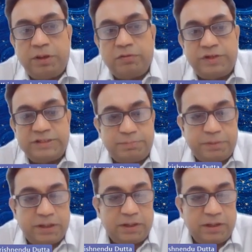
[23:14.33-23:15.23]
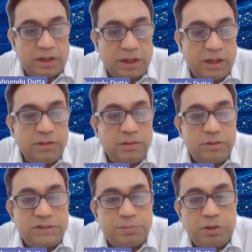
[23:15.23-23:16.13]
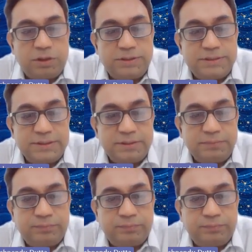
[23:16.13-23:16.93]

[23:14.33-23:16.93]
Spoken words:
bit of despair and despondency.